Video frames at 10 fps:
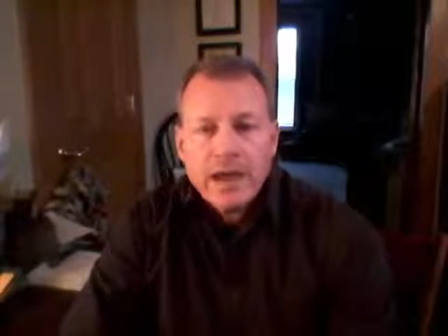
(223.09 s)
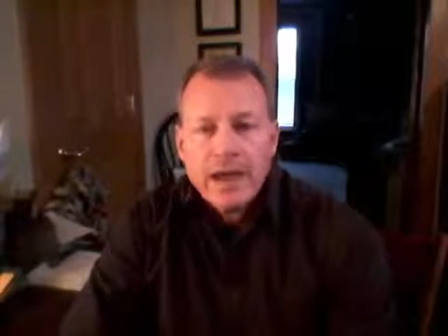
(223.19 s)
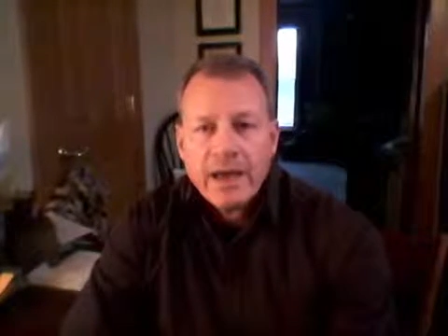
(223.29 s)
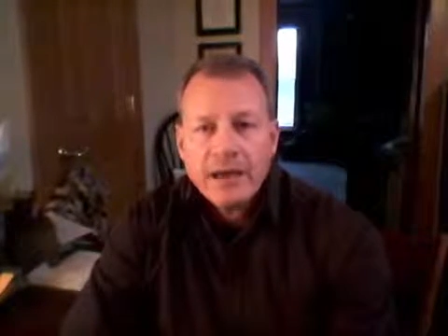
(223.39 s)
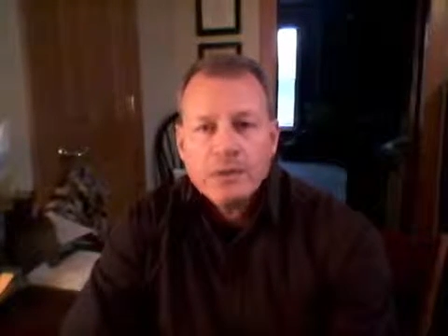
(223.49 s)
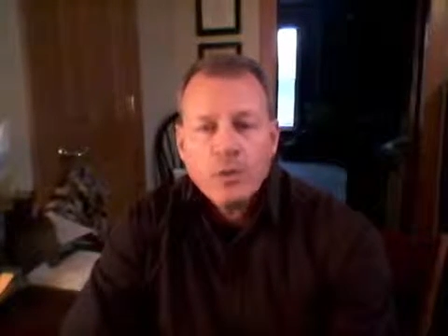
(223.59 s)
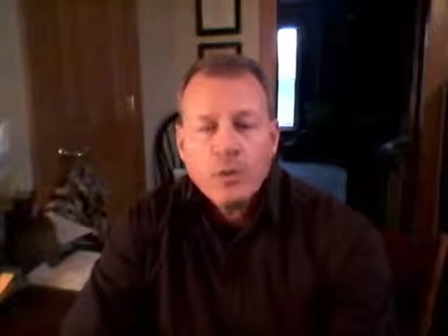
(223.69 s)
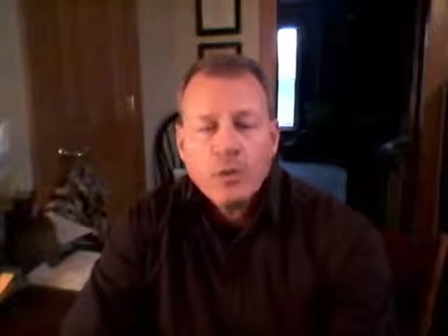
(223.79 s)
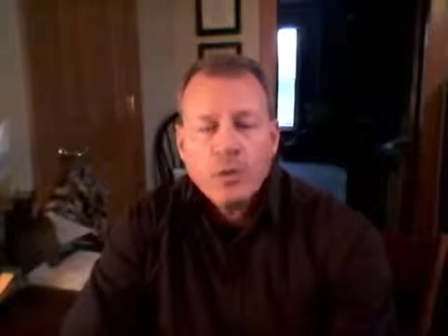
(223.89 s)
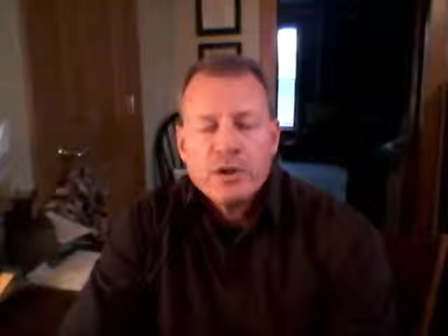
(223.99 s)

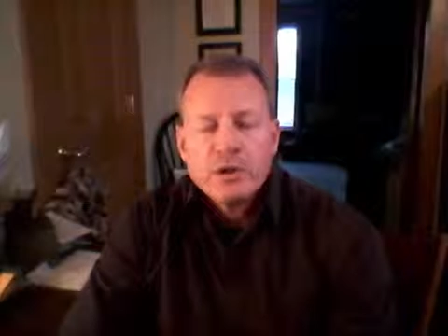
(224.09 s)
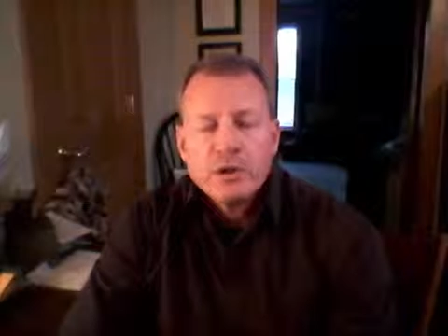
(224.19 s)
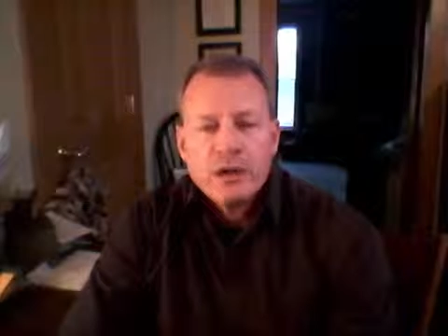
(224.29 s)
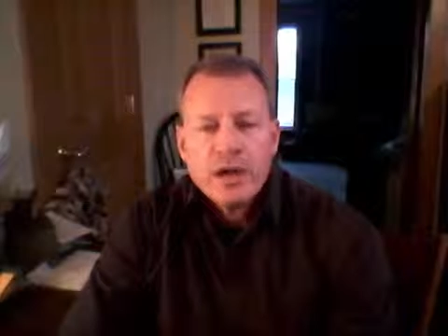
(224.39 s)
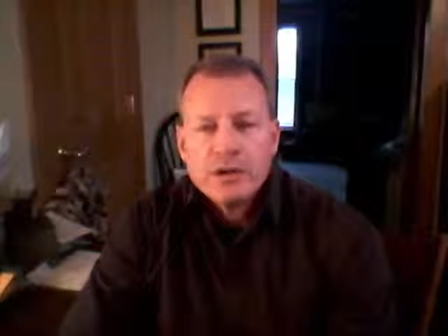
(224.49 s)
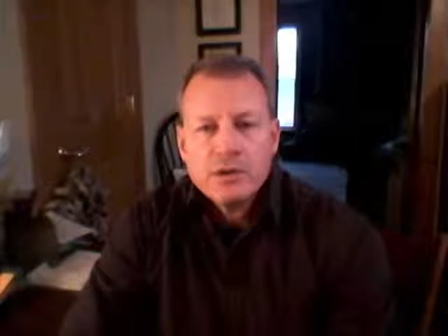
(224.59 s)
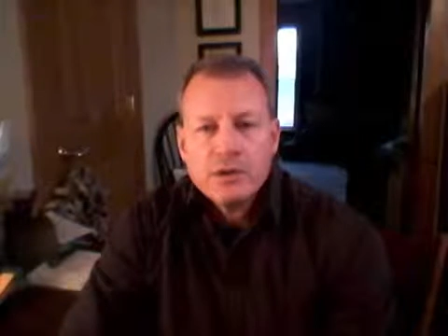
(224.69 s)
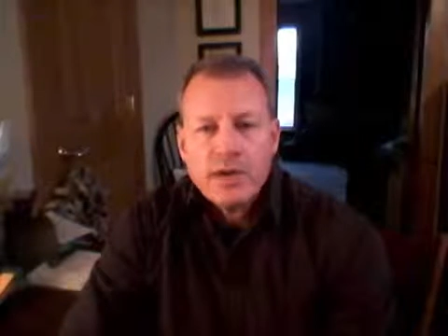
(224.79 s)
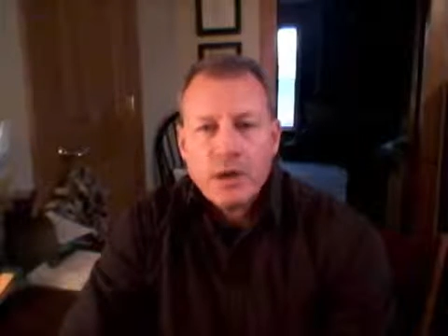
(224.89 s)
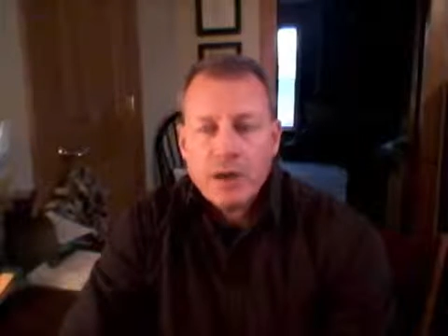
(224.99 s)
And when you learn how to
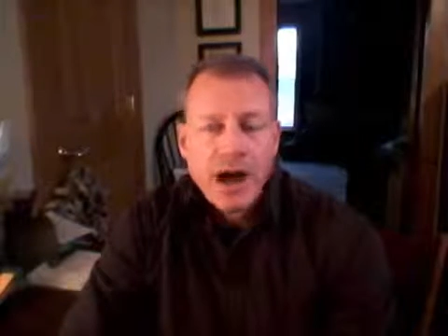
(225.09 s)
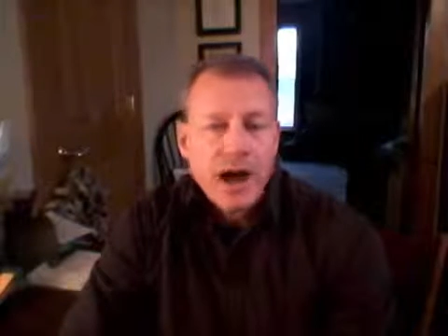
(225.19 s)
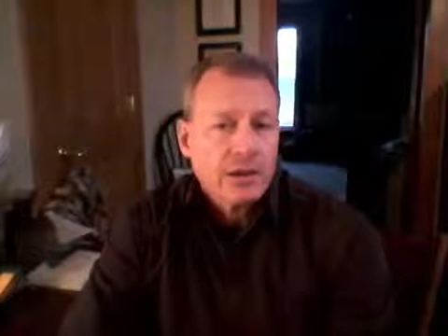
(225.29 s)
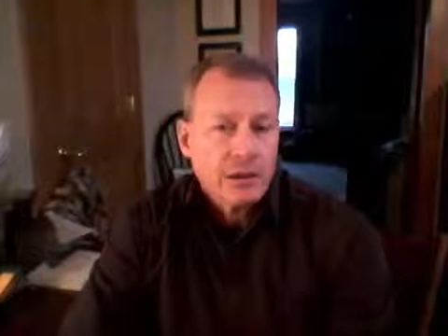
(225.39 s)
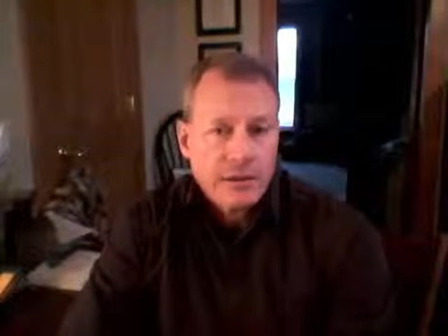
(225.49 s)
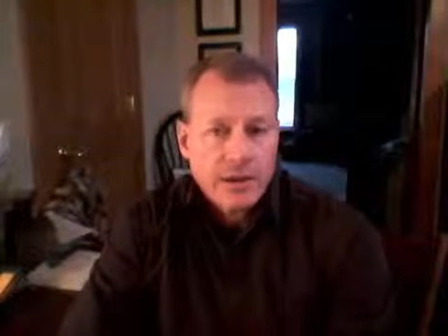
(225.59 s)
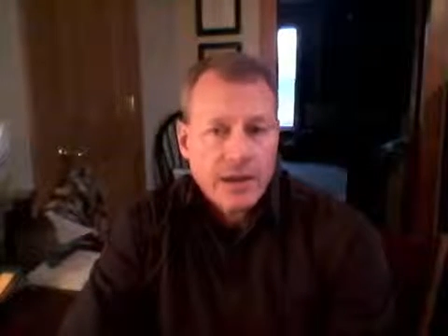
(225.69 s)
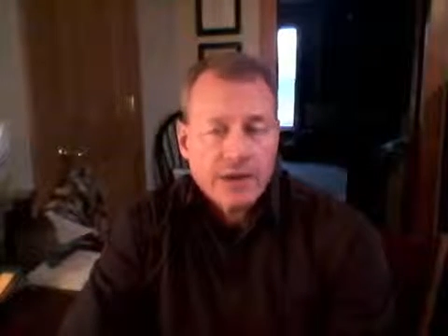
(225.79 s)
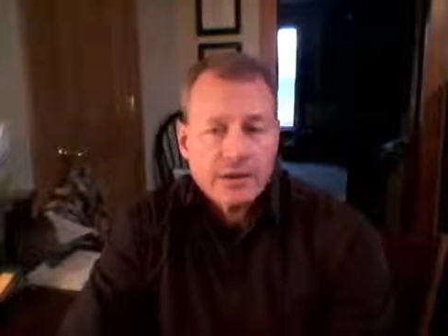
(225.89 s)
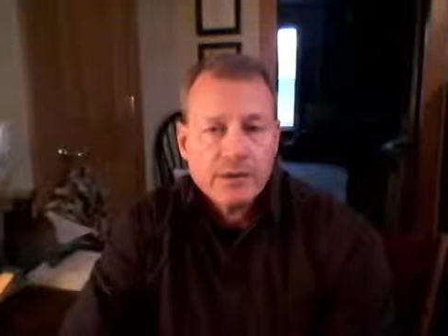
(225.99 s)
do that, when I learned
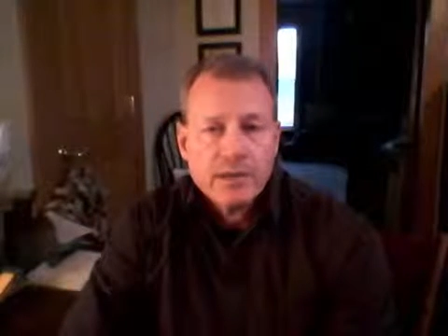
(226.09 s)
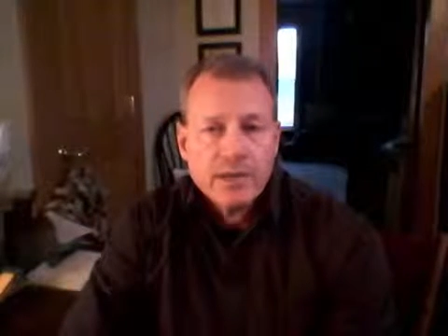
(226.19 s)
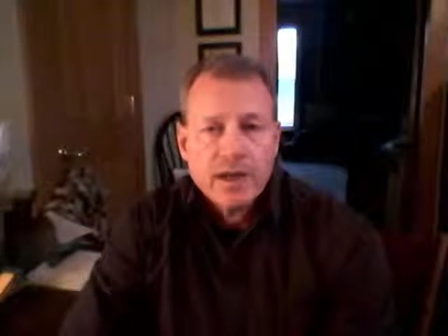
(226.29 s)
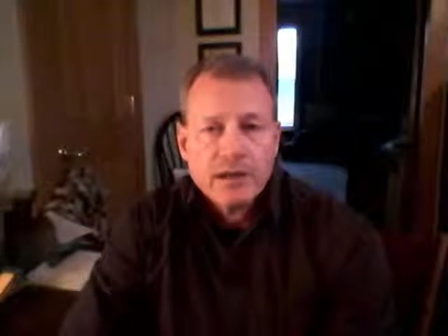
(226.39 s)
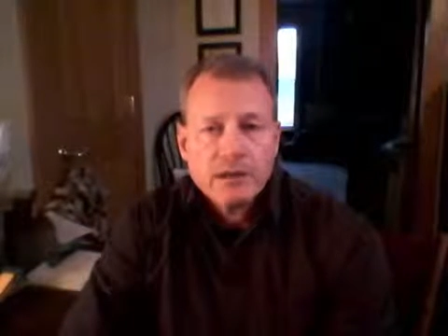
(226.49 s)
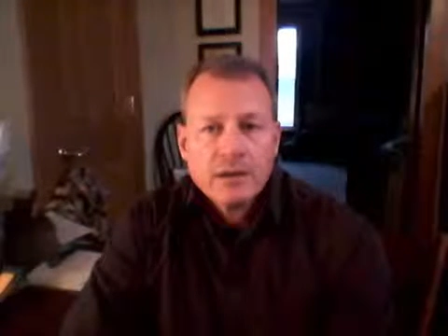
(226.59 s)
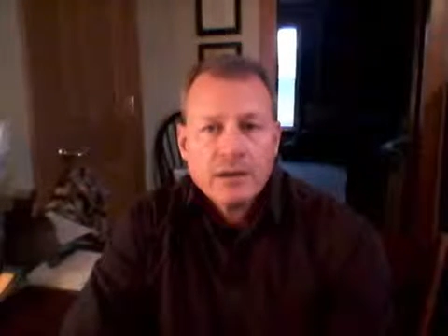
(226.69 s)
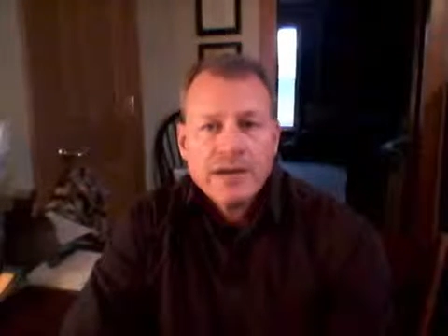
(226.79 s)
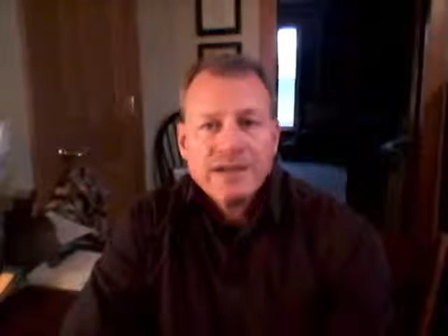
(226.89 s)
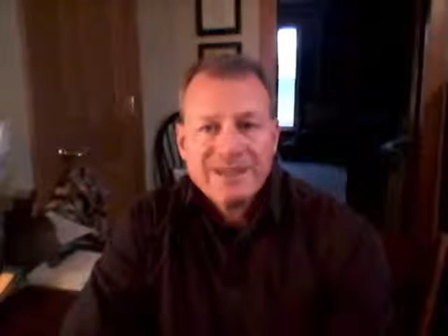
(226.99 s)
how to do that
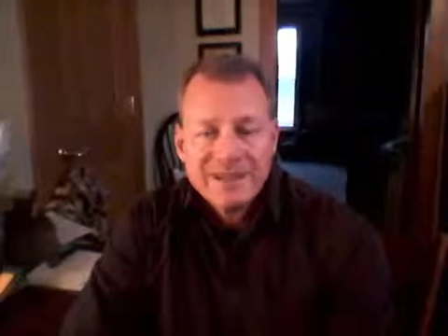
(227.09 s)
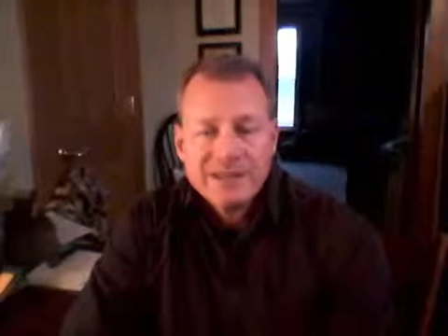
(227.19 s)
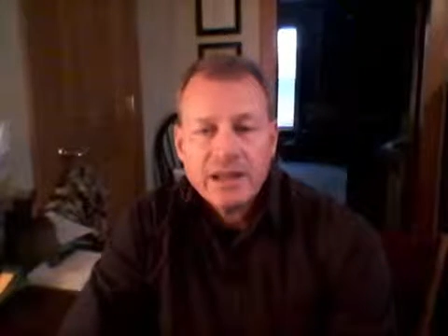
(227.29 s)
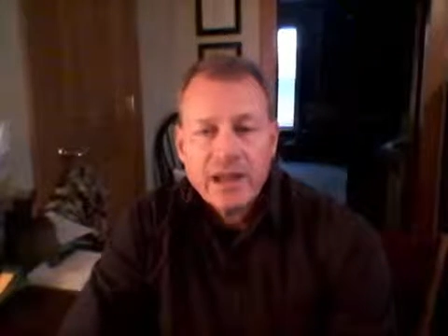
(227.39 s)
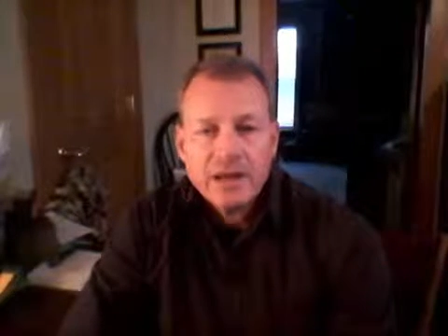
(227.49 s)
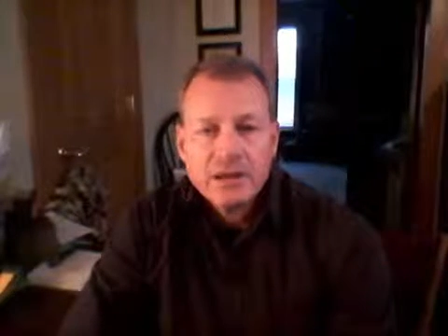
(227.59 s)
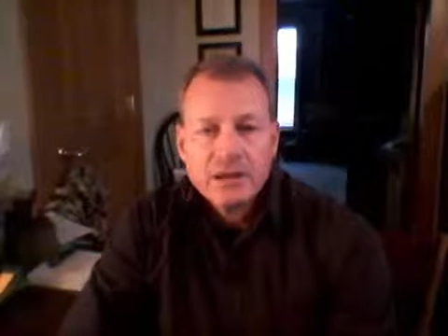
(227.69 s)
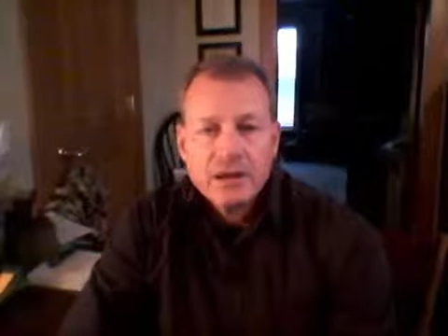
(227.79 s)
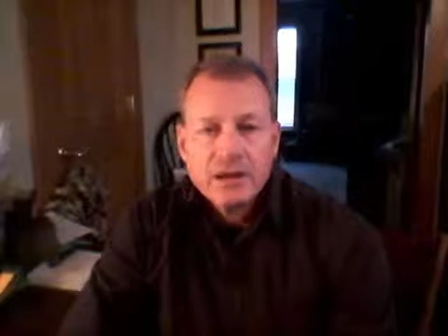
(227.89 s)
and did that,